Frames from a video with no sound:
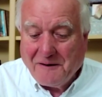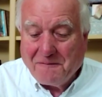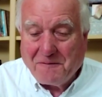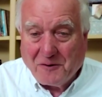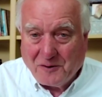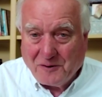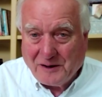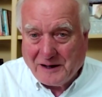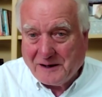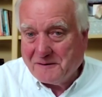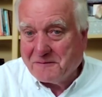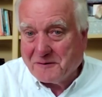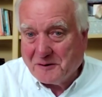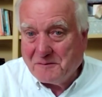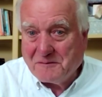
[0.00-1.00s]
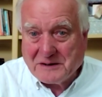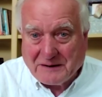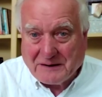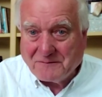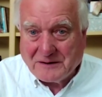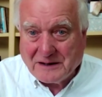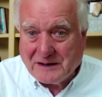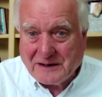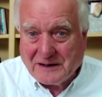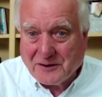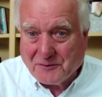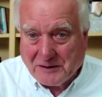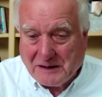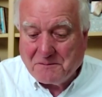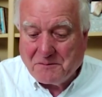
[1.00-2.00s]
falling from
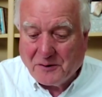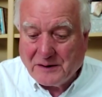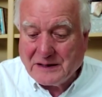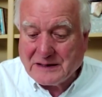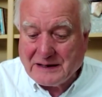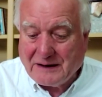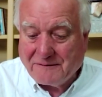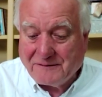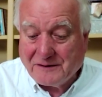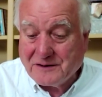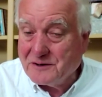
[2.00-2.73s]
73.7